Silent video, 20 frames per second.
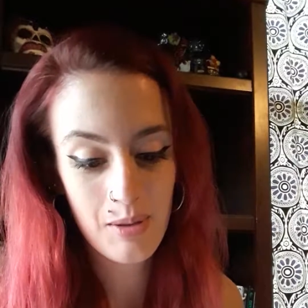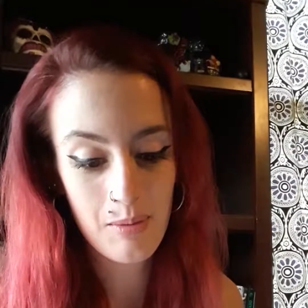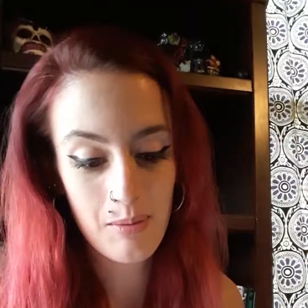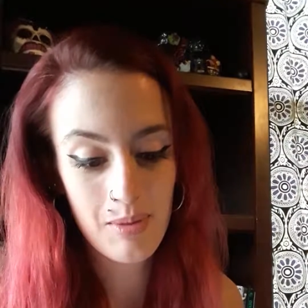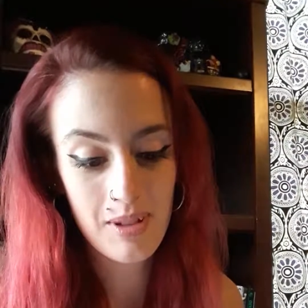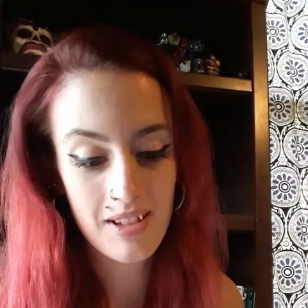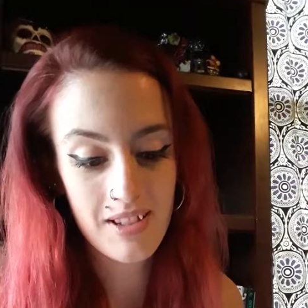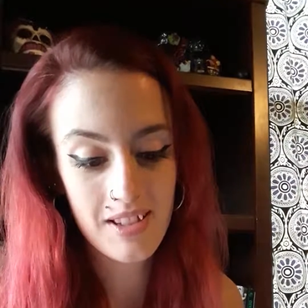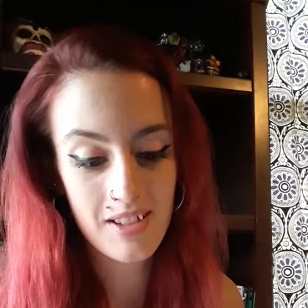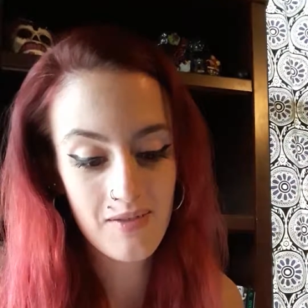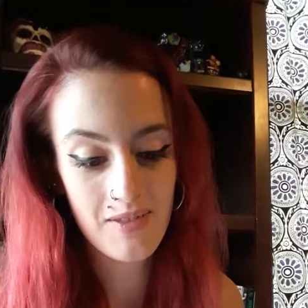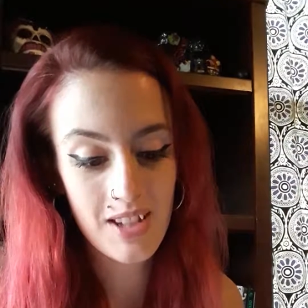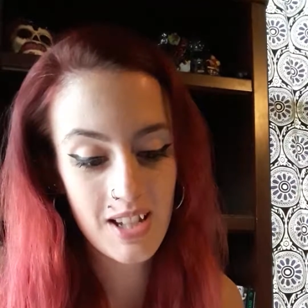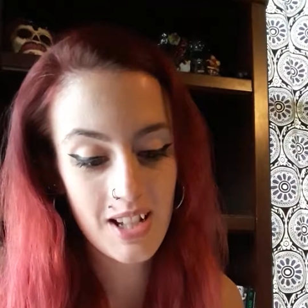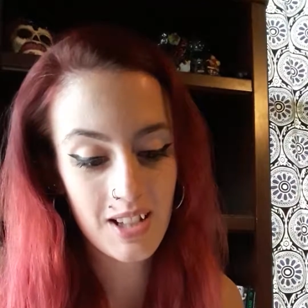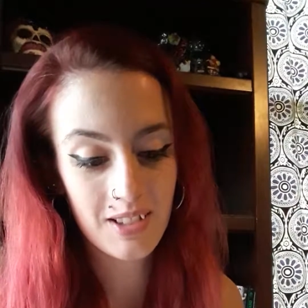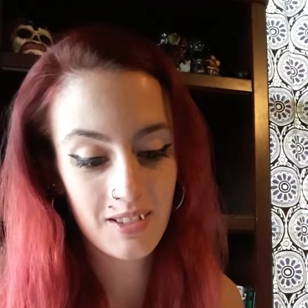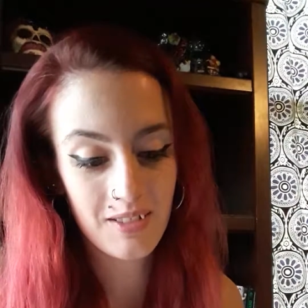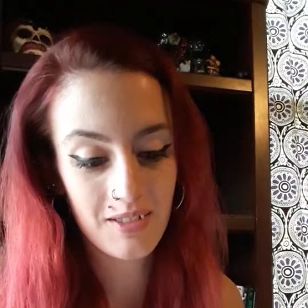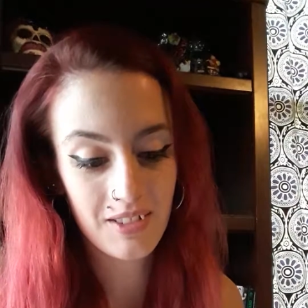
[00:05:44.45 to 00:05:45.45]
beast of the
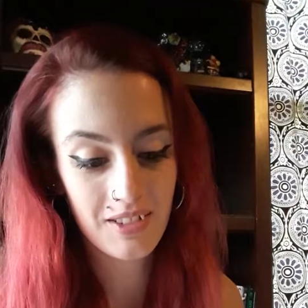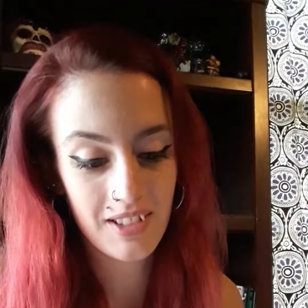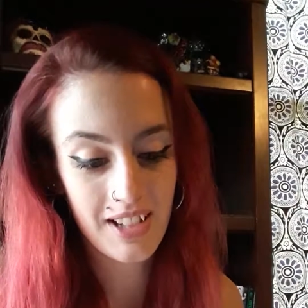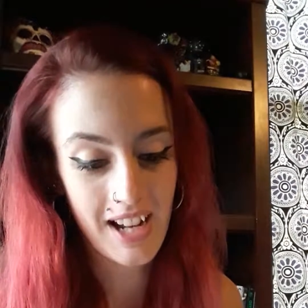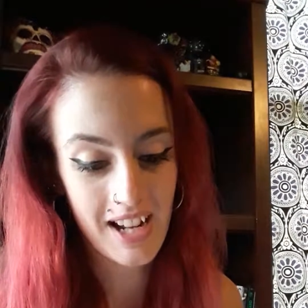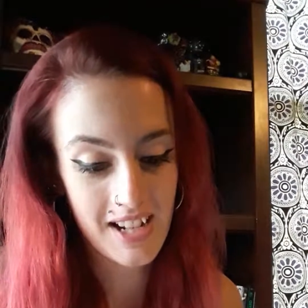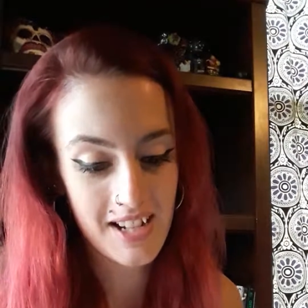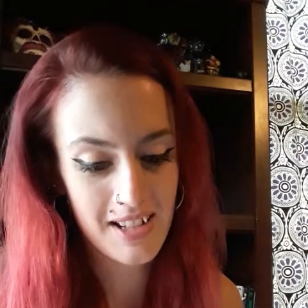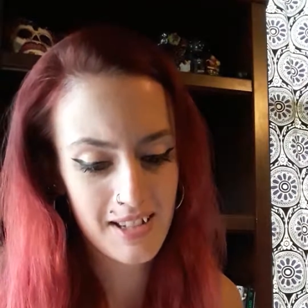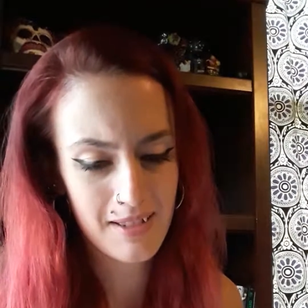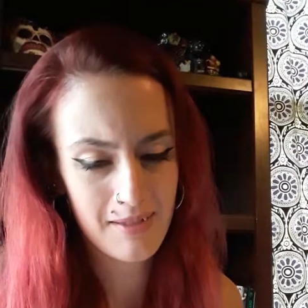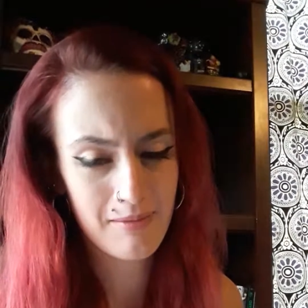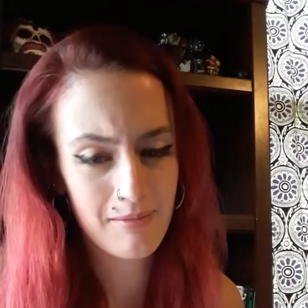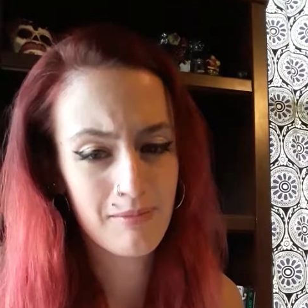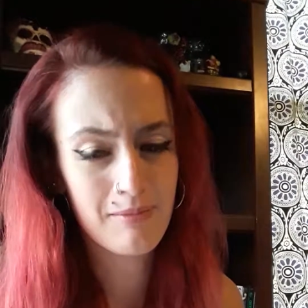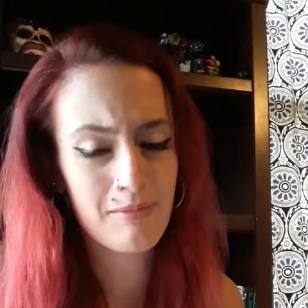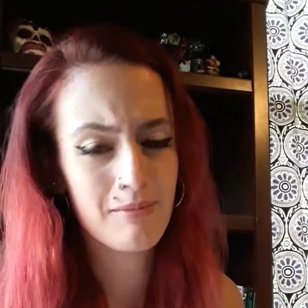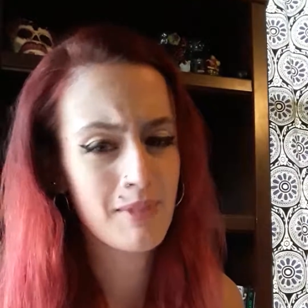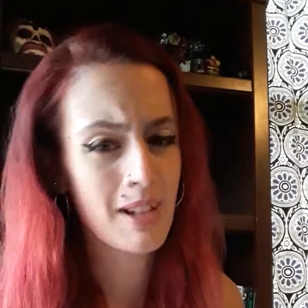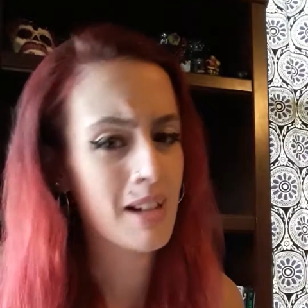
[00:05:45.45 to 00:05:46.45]
yellow night,
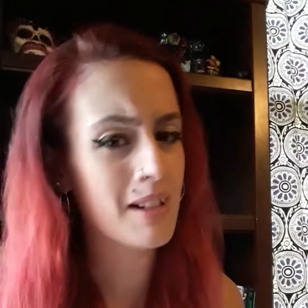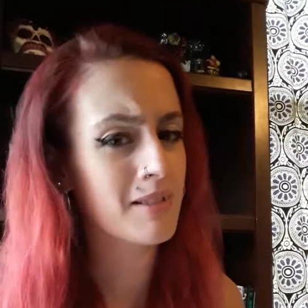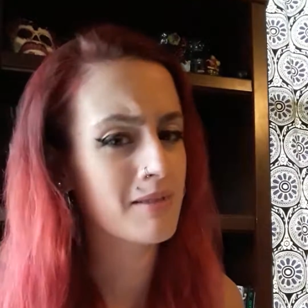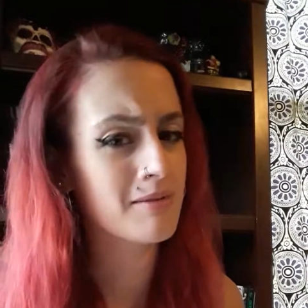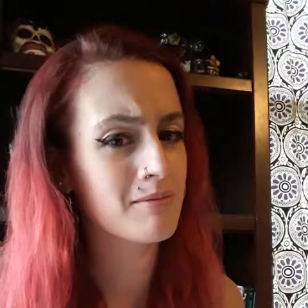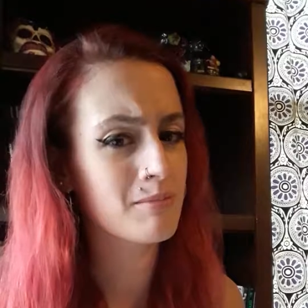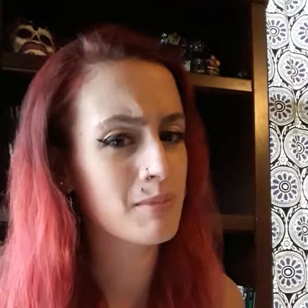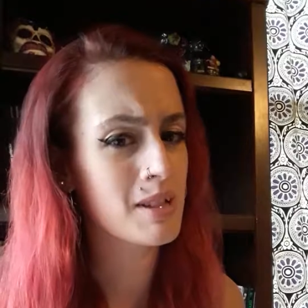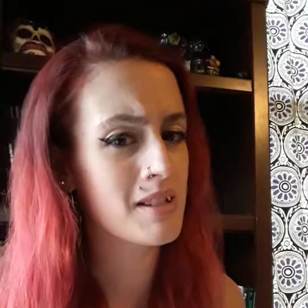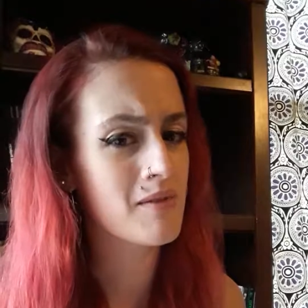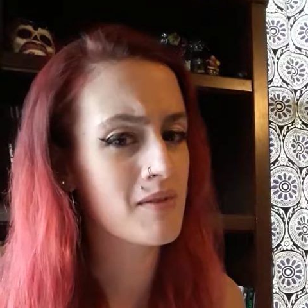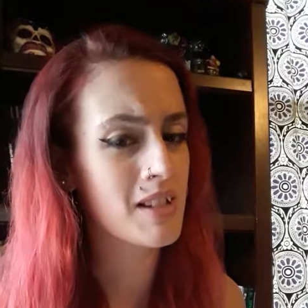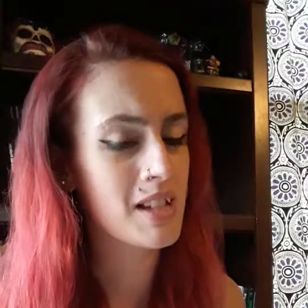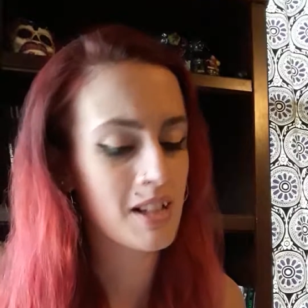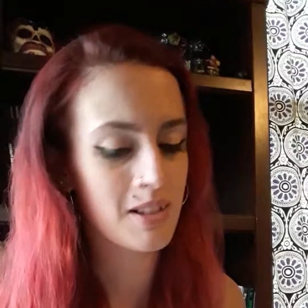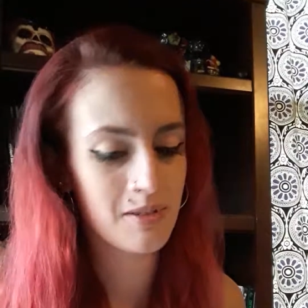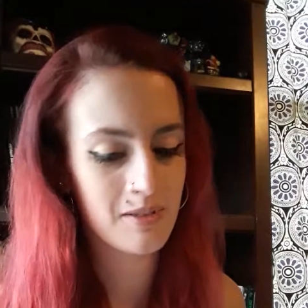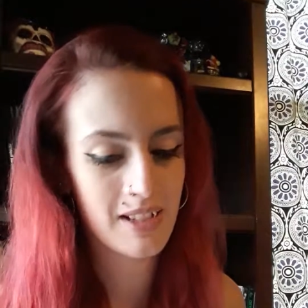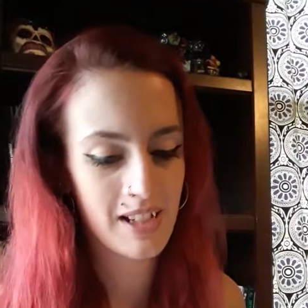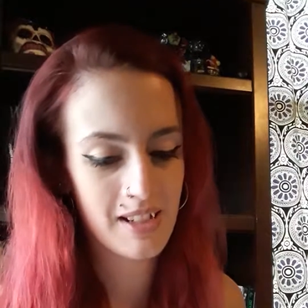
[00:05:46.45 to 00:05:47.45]
beast of the
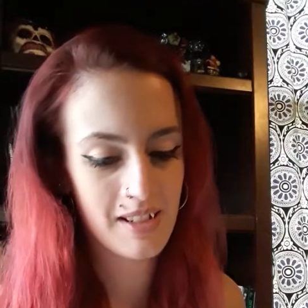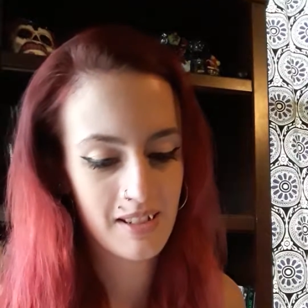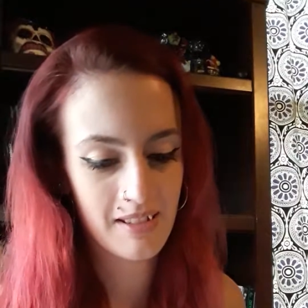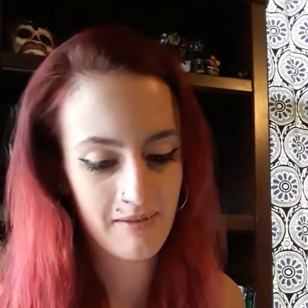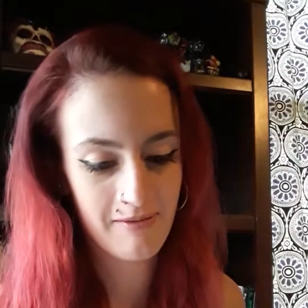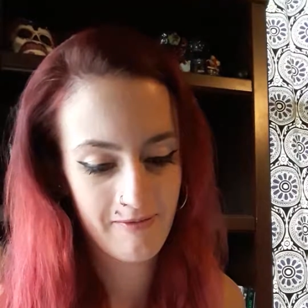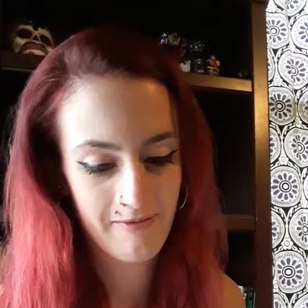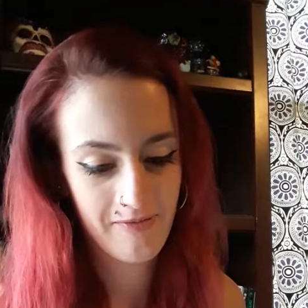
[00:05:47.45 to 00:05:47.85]
yellow night,